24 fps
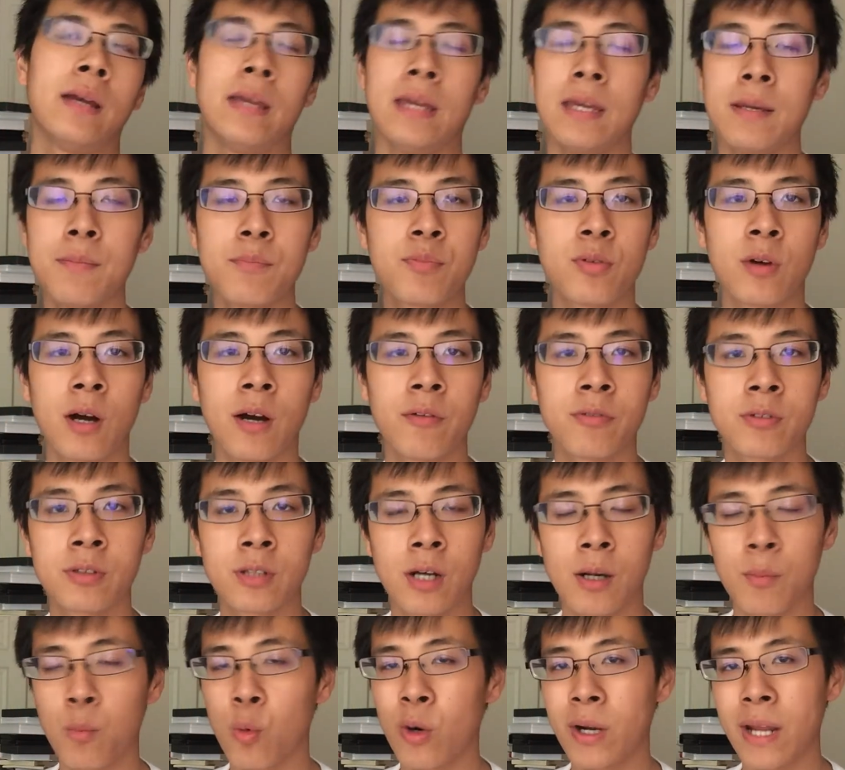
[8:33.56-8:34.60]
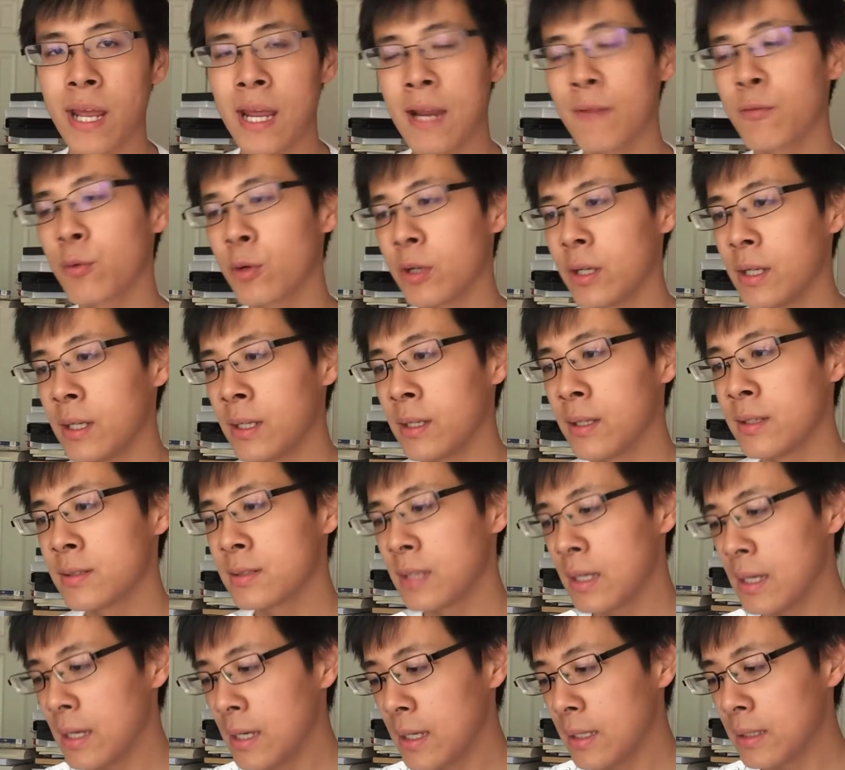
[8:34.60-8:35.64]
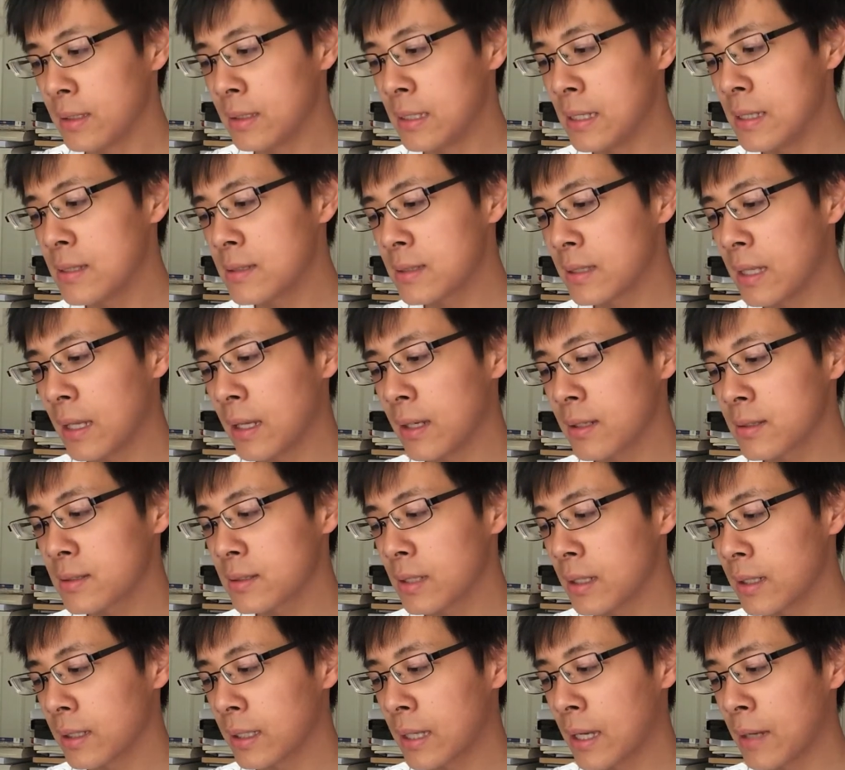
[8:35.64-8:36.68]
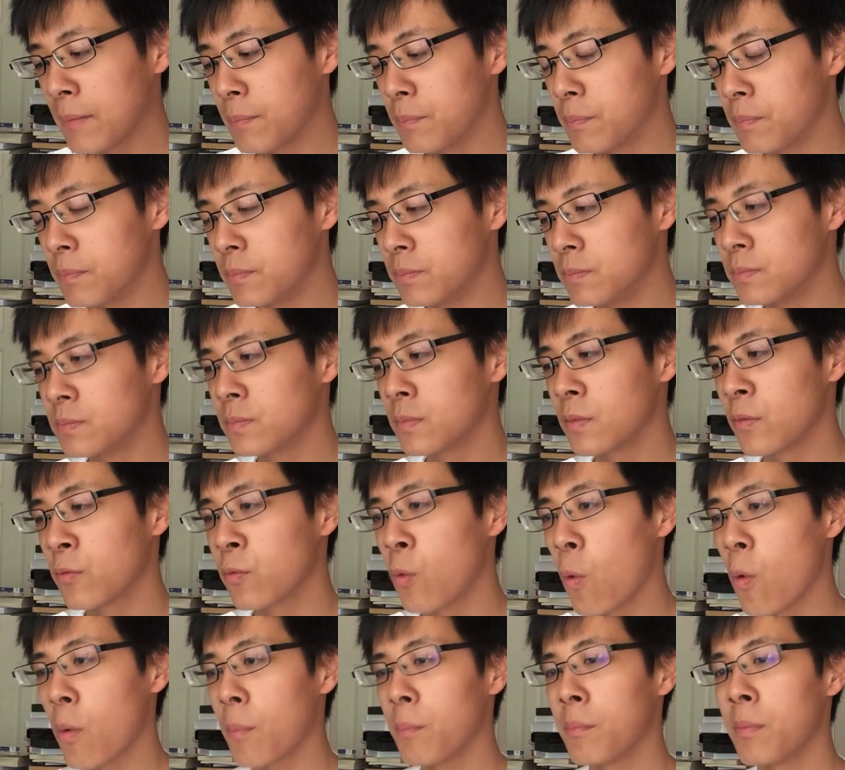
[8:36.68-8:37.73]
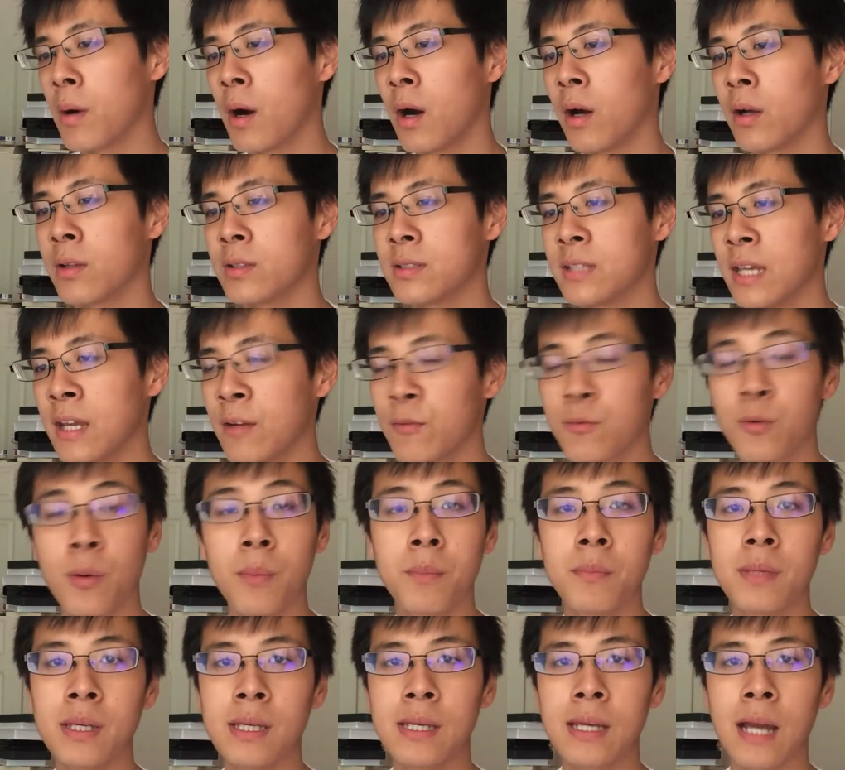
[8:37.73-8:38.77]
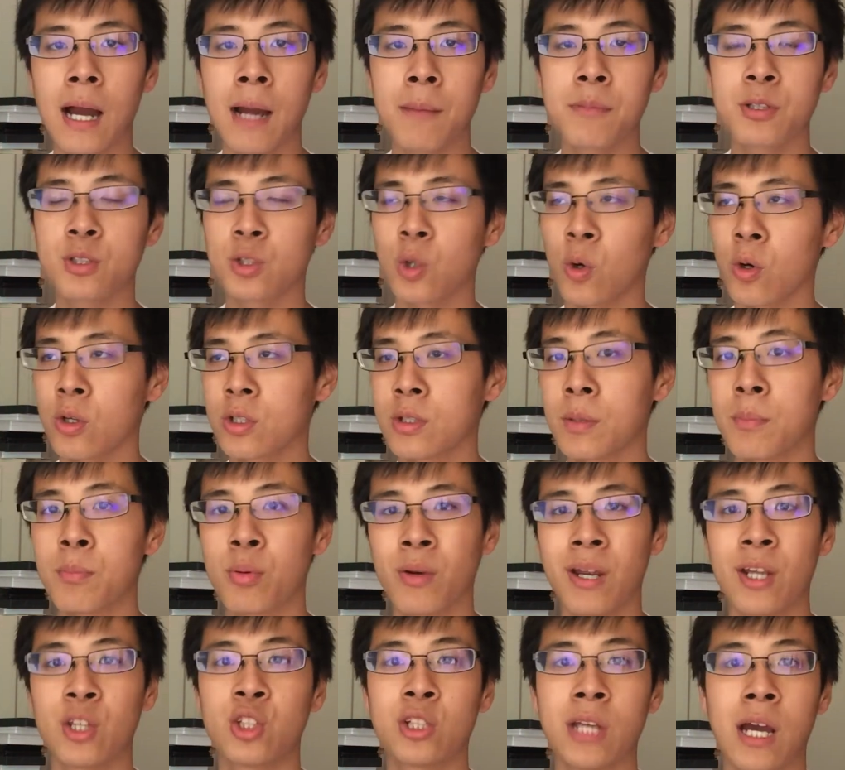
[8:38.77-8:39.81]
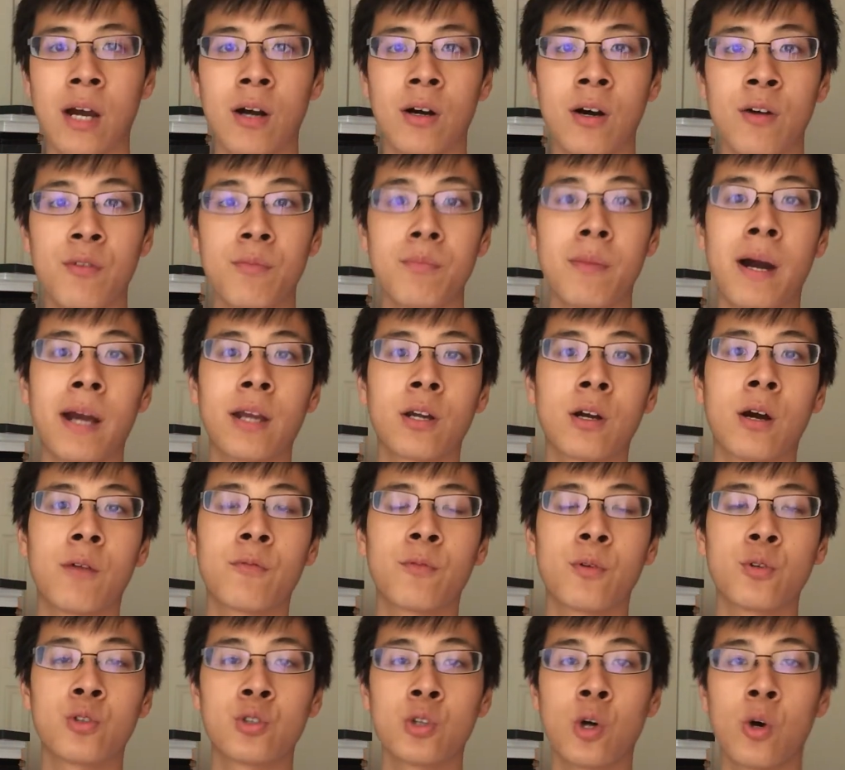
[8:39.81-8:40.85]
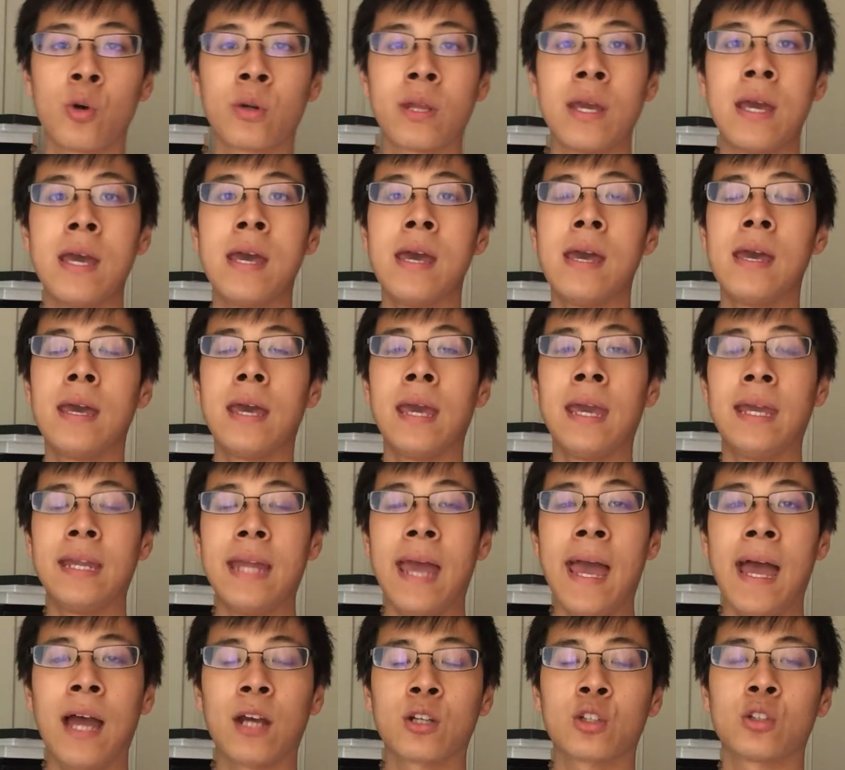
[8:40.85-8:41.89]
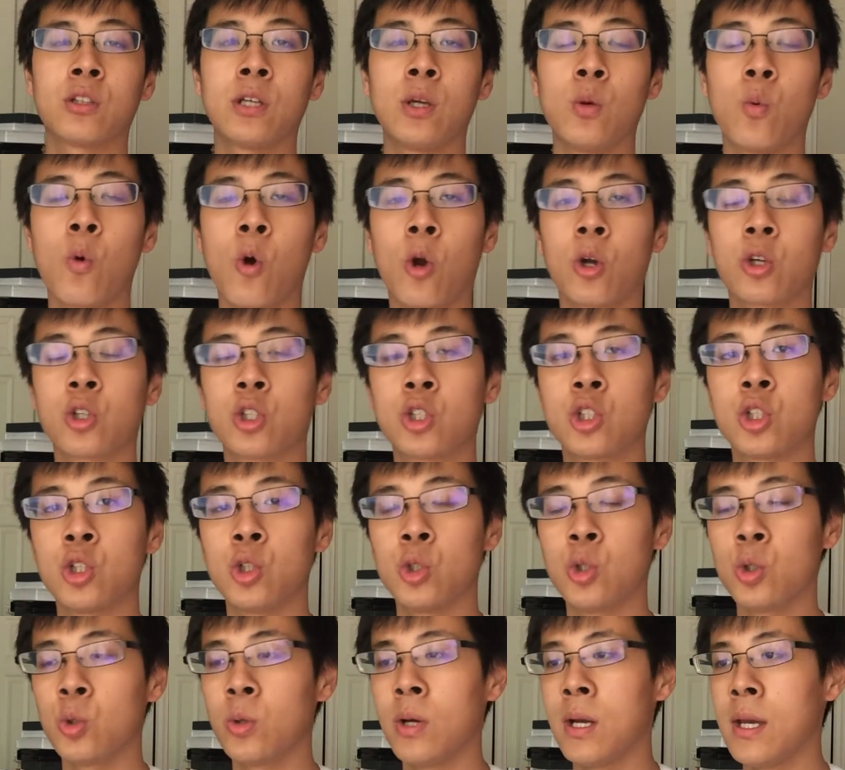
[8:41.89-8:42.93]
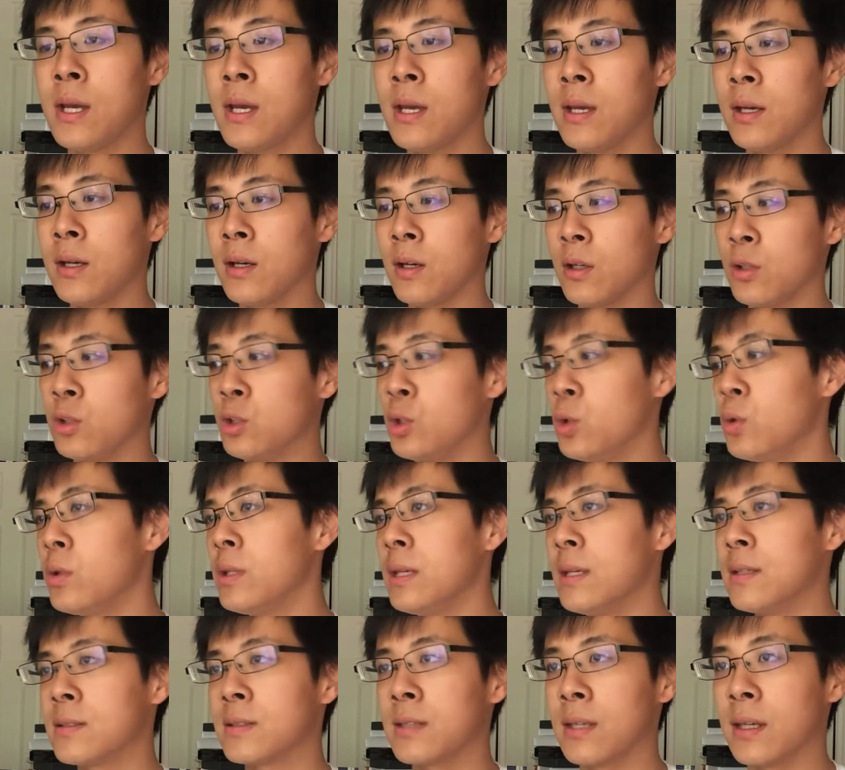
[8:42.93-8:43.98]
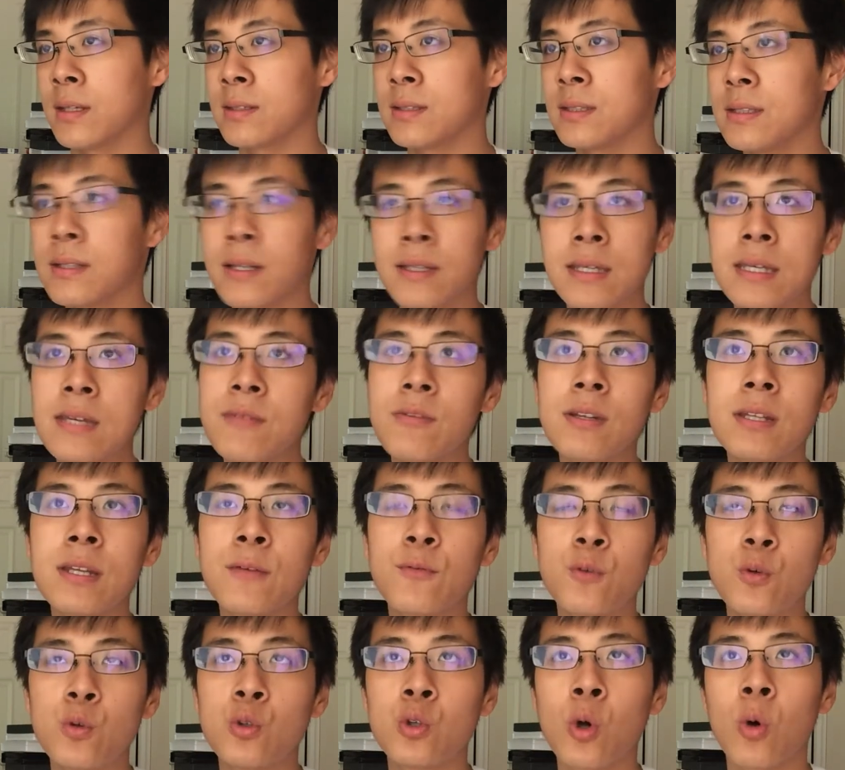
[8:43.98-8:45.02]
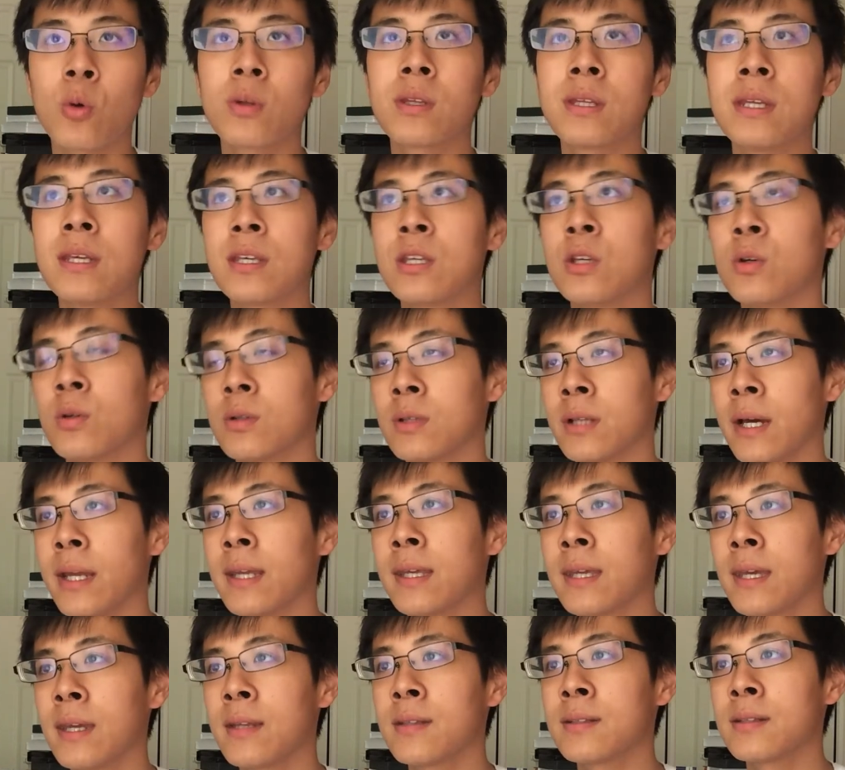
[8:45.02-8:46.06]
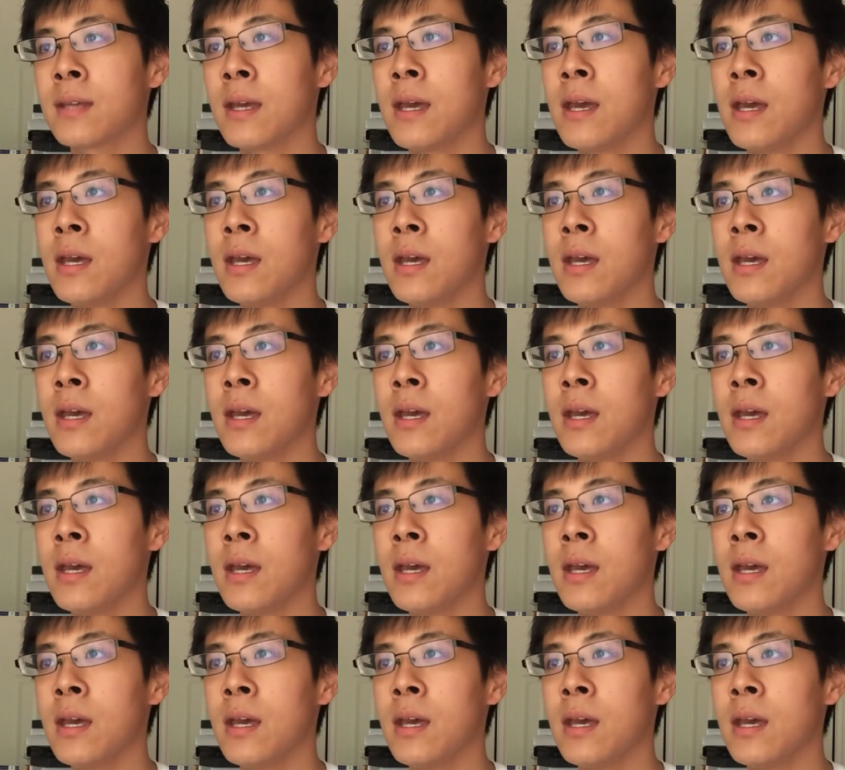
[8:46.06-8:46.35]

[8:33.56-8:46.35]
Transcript: improv club, whatever it is, these things can form bonds. And for me, I'm starting to branch out of my comfort zone and actually work to do these things. Like, even if you don't think you'll like it,